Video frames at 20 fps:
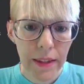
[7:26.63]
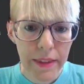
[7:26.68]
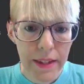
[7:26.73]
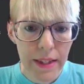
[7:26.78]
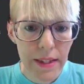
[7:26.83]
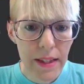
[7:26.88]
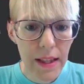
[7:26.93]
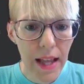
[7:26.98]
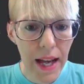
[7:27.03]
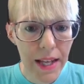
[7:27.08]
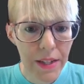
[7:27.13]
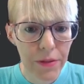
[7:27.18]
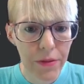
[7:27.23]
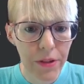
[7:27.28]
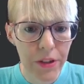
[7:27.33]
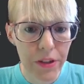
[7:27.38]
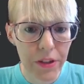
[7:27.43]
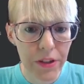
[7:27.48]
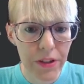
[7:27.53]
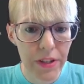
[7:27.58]
This class
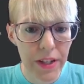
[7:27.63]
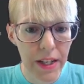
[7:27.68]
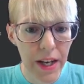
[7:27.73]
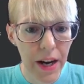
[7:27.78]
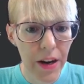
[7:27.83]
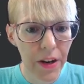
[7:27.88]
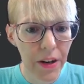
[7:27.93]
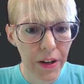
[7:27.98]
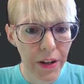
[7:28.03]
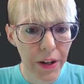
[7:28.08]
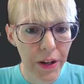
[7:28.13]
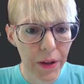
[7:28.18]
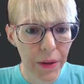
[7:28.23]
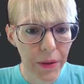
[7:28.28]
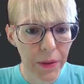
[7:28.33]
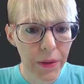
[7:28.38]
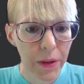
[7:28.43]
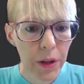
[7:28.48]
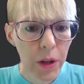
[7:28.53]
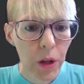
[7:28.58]
returns an error
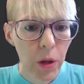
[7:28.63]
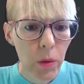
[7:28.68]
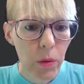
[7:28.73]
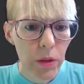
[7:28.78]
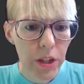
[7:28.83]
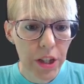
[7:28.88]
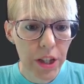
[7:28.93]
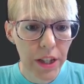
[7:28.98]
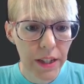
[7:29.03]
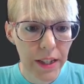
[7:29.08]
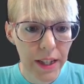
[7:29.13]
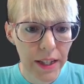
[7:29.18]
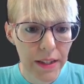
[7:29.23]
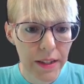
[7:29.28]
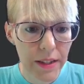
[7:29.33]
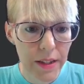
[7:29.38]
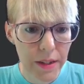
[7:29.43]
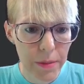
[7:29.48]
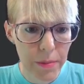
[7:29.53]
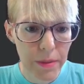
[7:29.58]
code, which
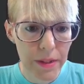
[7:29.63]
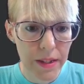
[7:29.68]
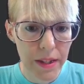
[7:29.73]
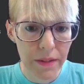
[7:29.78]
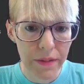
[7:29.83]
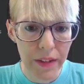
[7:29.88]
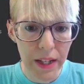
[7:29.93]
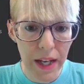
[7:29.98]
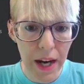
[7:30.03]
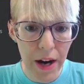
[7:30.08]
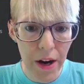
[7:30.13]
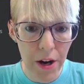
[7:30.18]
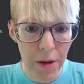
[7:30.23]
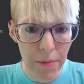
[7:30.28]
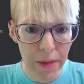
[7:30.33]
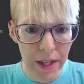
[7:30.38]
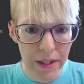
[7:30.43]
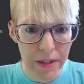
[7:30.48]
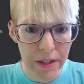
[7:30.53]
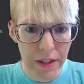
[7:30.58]
contains a specific error
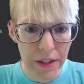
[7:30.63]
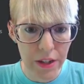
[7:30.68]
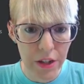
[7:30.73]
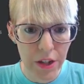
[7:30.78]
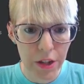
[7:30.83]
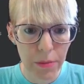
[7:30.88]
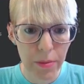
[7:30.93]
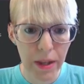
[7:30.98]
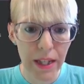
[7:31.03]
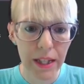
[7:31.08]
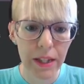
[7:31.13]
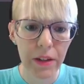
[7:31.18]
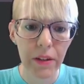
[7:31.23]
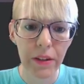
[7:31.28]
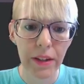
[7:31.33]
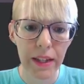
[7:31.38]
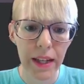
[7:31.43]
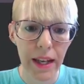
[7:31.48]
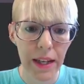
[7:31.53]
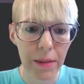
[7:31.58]
message depending
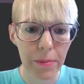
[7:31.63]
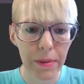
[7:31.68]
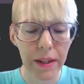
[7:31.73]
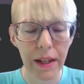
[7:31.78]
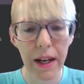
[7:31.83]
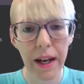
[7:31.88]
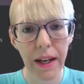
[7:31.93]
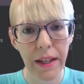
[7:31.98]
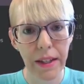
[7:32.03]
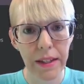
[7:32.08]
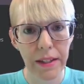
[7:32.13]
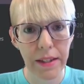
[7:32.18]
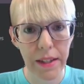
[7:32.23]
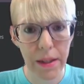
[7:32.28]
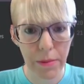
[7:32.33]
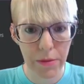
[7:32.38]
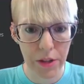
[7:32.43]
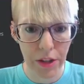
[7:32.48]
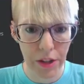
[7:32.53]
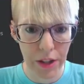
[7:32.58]
on the API
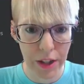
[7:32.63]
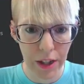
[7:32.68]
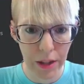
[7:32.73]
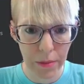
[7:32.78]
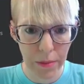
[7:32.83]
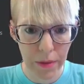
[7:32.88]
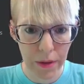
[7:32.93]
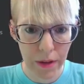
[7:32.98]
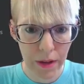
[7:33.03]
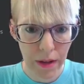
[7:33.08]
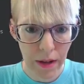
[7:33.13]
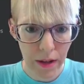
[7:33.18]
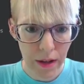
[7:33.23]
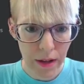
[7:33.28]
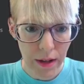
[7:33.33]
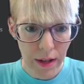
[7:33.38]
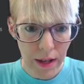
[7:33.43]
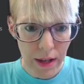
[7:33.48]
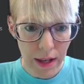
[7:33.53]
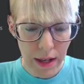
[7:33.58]
exception type.
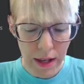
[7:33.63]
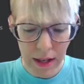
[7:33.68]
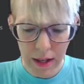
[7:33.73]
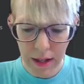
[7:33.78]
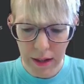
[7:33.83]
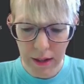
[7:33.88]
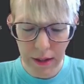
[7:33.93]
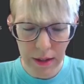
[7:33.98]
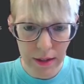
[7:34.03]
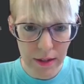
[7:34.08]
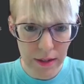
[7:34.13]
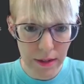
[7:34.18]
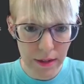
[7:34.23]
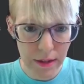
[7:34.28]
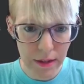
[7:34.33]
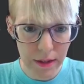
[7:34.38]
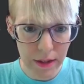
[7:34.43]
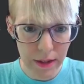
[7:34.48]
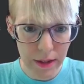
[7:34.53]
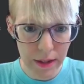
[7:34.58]
And let's
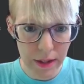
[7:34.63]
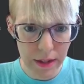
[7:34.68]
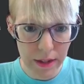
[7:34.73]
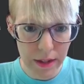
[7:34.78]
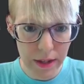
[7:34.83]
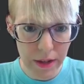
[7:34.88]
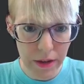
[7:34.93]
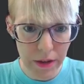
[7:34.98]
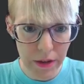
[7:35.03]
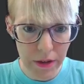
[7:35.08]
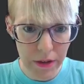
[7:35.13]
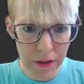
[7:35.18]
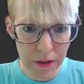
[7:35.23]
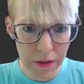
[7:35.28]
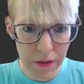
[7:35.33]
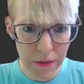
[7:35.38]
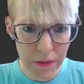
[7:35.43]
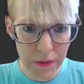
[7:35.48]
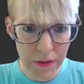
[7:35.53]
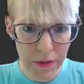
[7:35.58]
look at these error
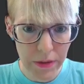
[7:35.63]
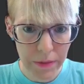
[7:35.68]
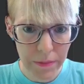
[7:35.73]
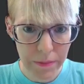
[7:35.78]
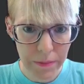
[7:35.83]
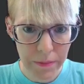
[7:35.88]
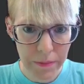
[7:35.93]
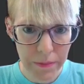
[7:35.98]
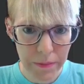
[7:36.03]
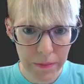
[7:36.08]
codes.